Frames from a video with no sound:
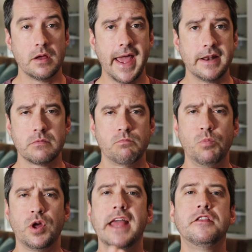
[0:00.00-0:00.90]
and
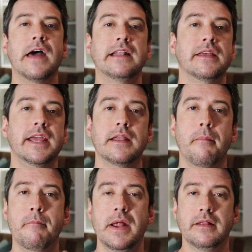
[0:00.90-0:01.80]
We'll get to that in a
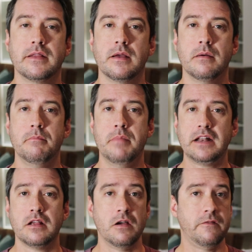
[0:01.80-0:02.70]
minute,
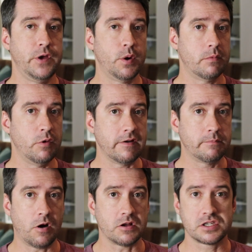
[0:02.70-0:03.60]
but fewer moving
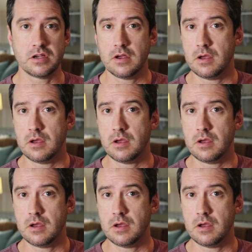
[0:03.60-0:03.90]
parts